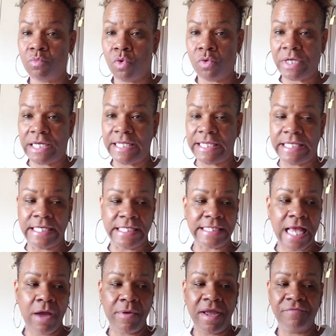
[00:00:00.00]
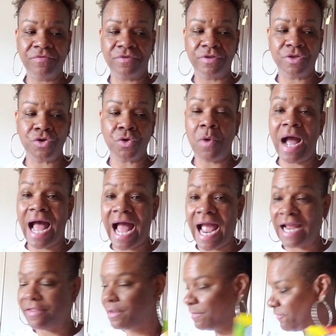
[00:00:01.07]
won't get these. I'll have to, you know,
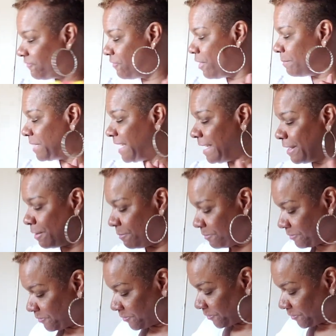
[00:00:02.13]
hide them from him.